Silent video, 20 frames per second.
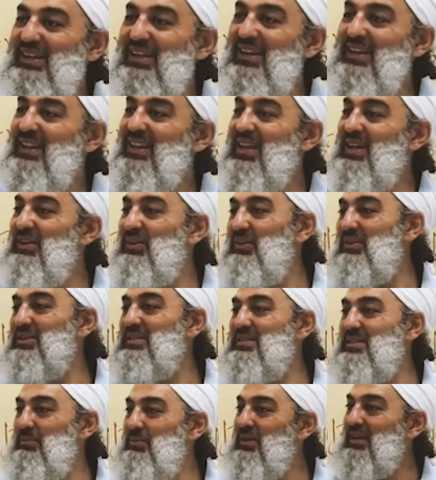And later on,
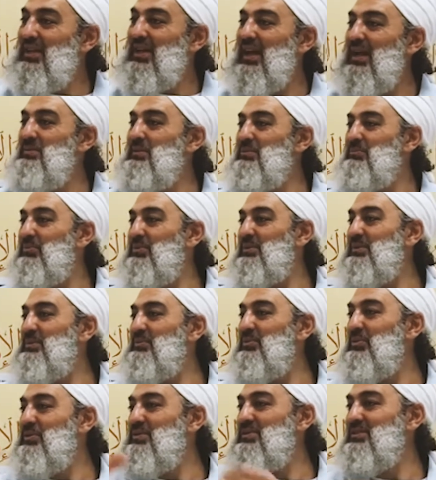someone came and put the
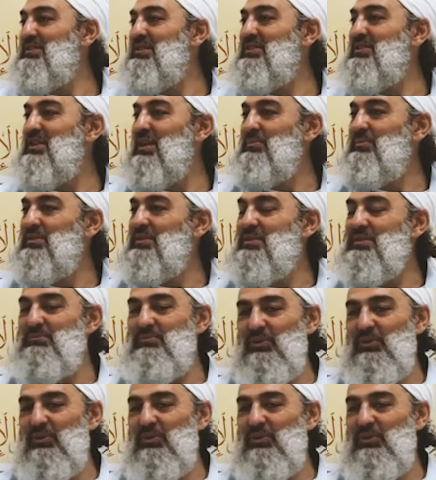books into chapters.